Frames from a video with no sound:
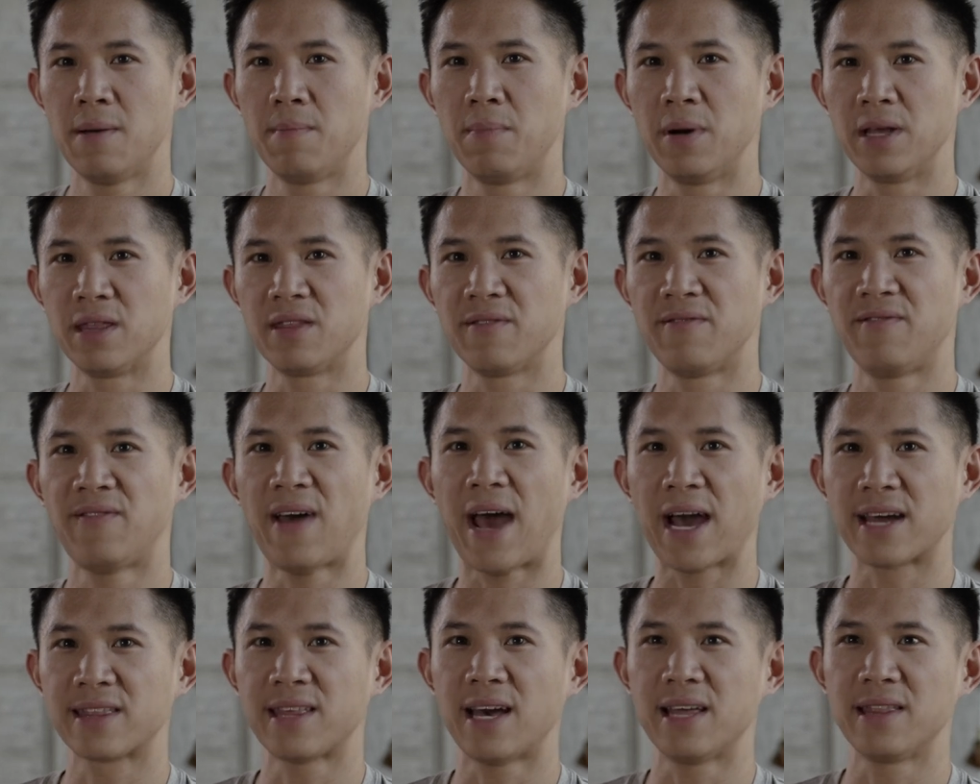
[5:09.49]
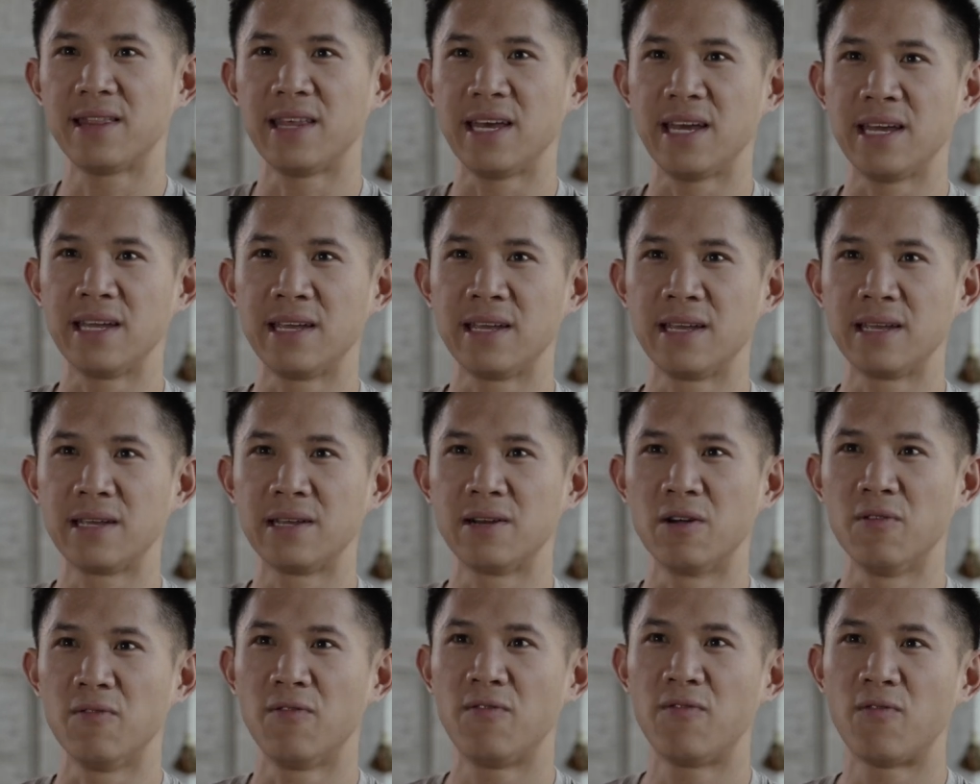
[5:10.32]
but the fact that they
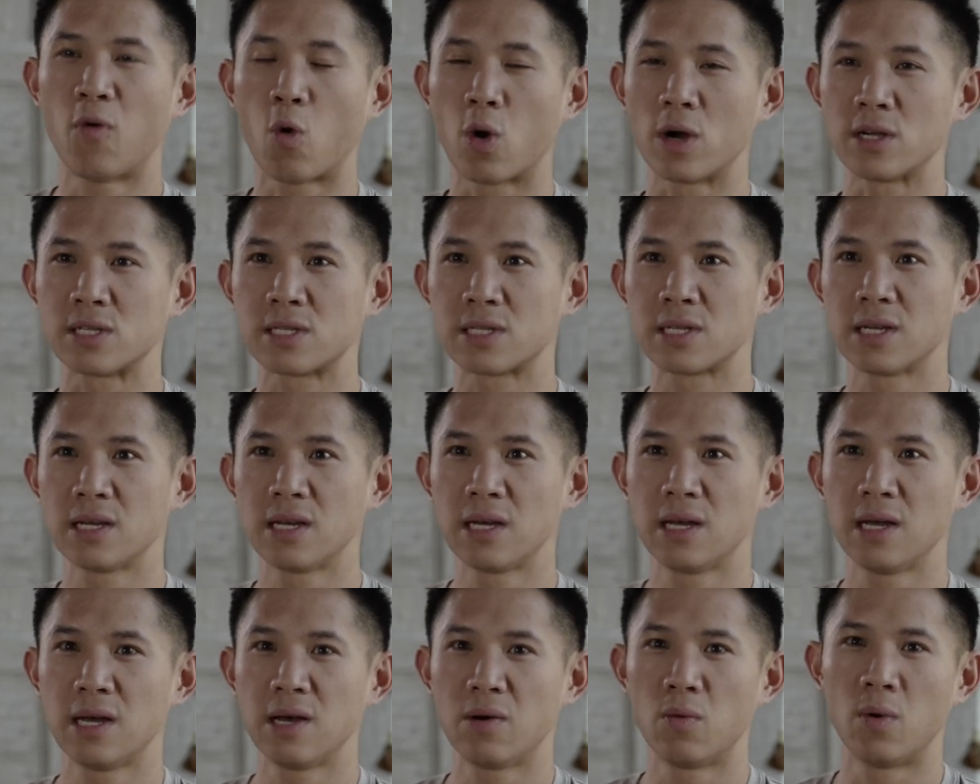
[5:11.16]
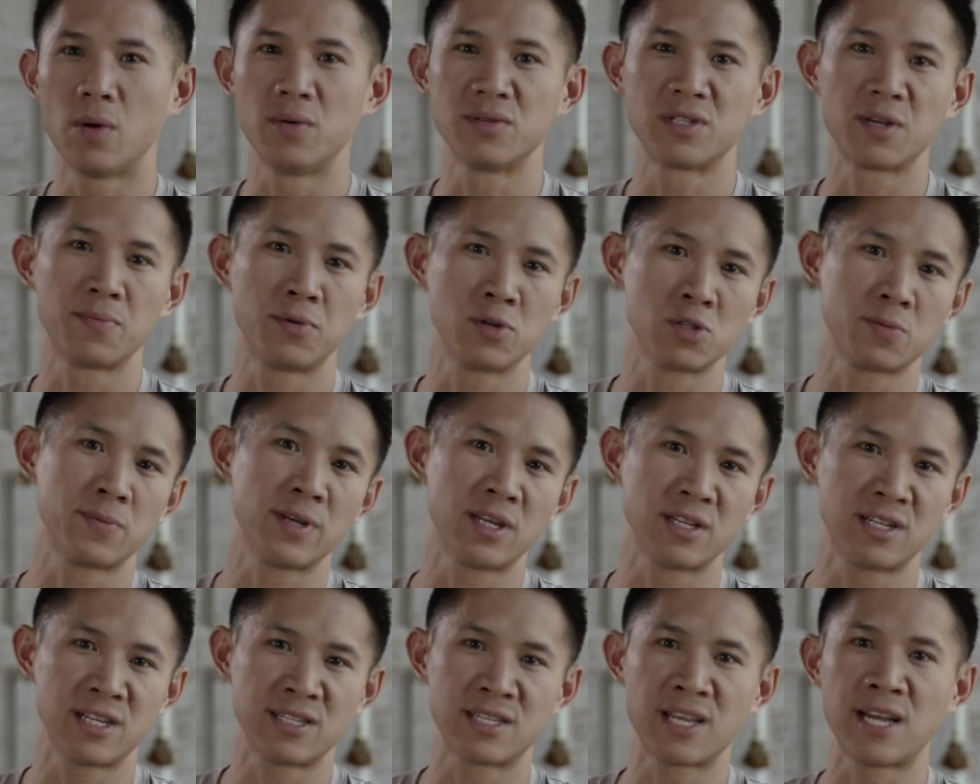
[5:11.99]
forced what was supposed to
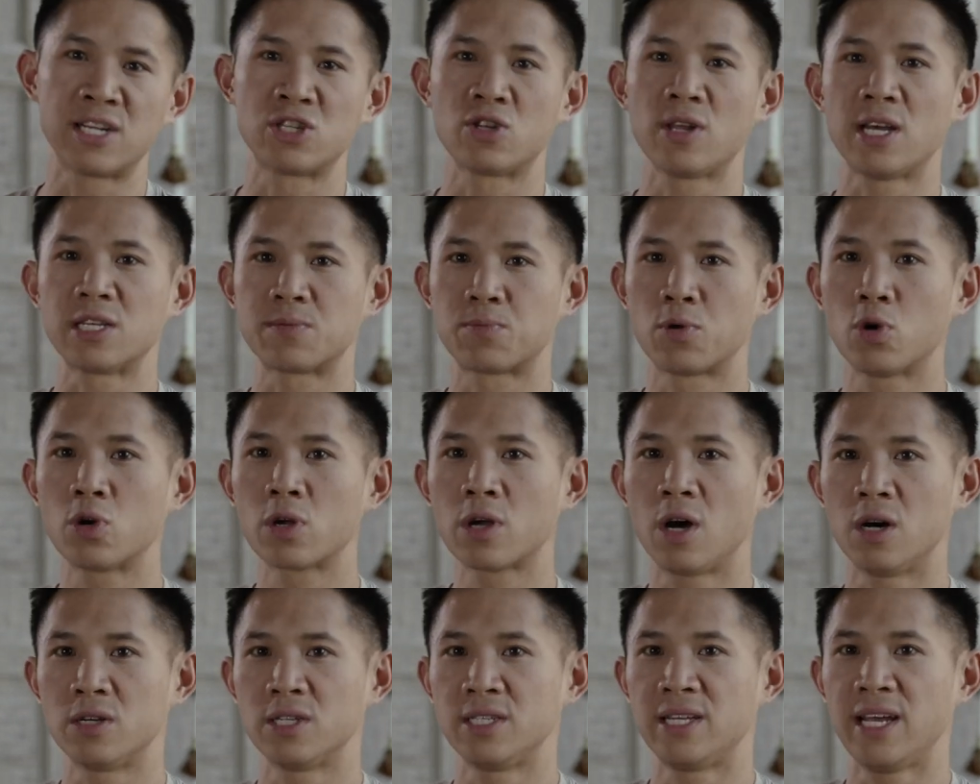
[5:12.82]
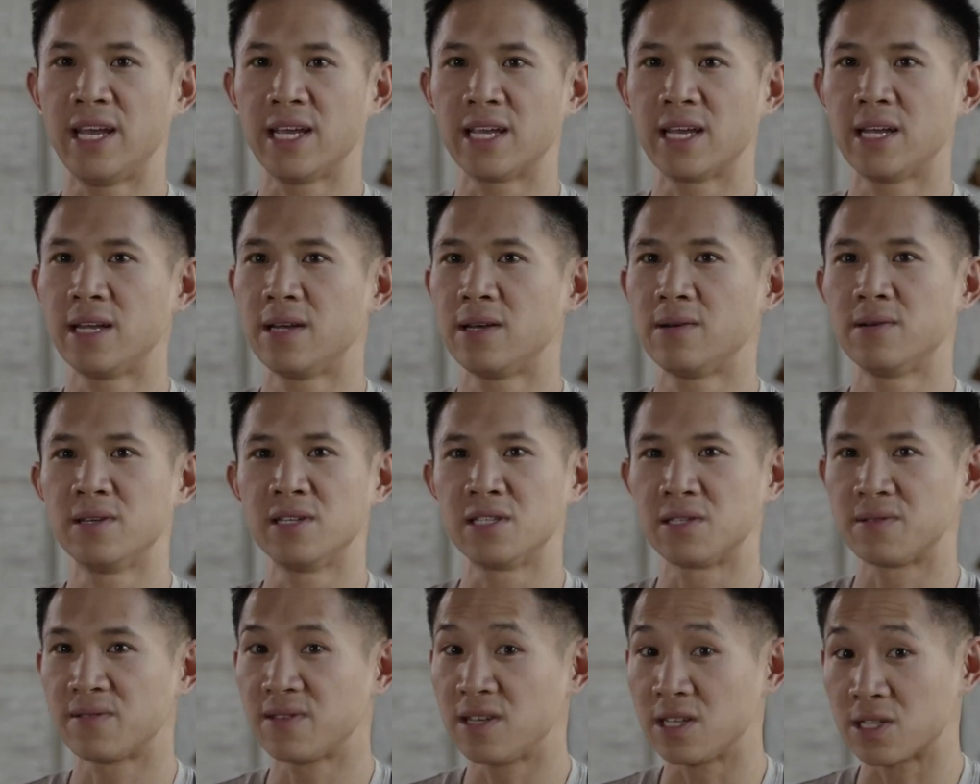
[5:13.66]
be a decentralized protocol to take it
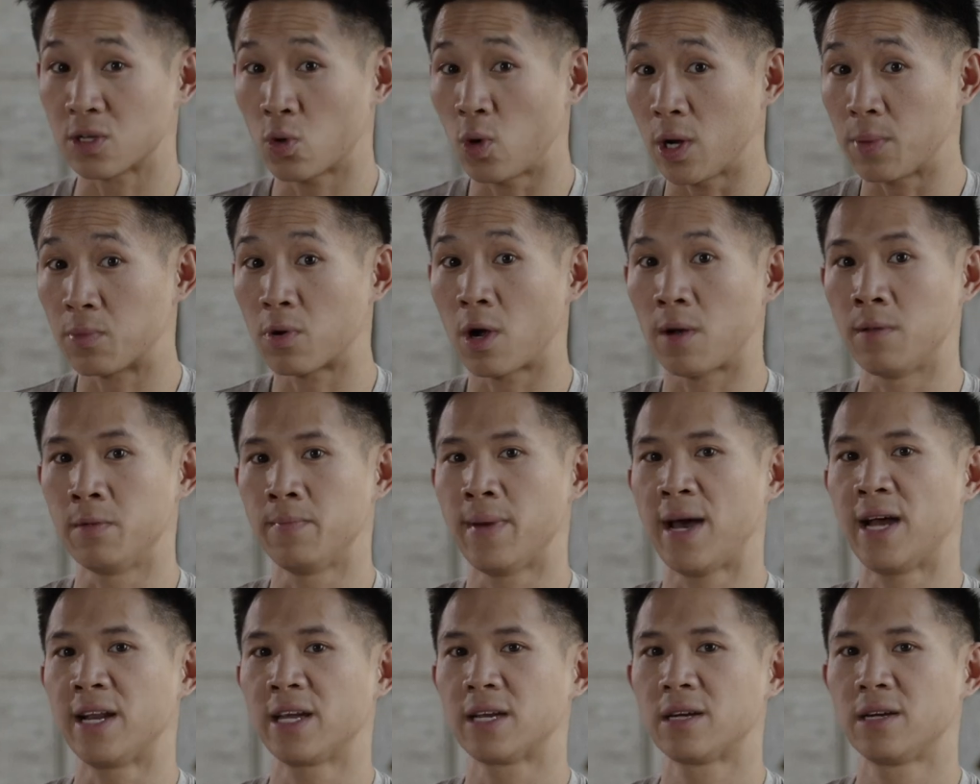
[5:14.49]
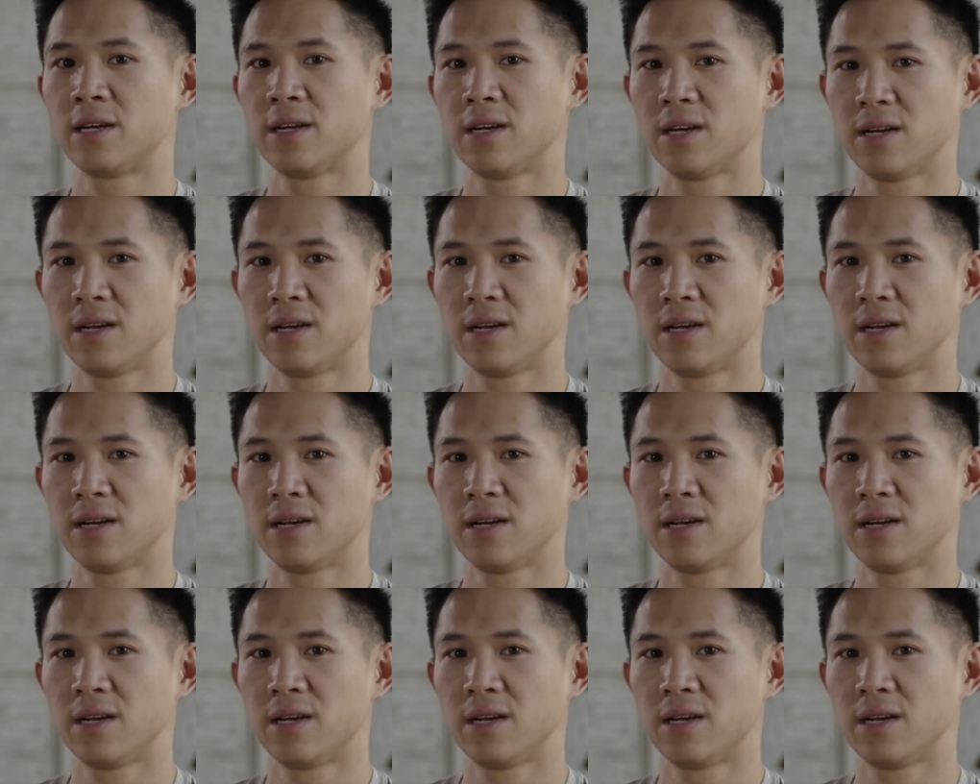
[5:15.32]
is quite problematic.